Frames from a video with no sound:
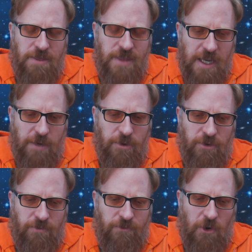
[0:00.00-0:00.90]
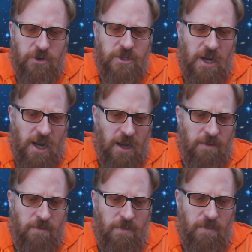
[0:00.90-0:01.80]
think it was the first
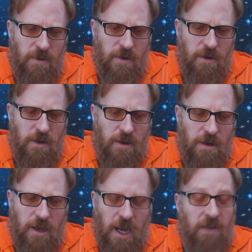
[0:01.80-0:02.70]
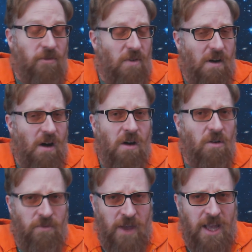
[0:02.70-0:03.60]
time out of
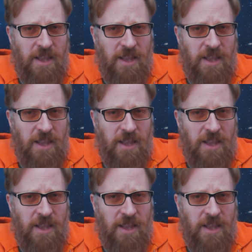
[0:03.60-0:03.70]
all of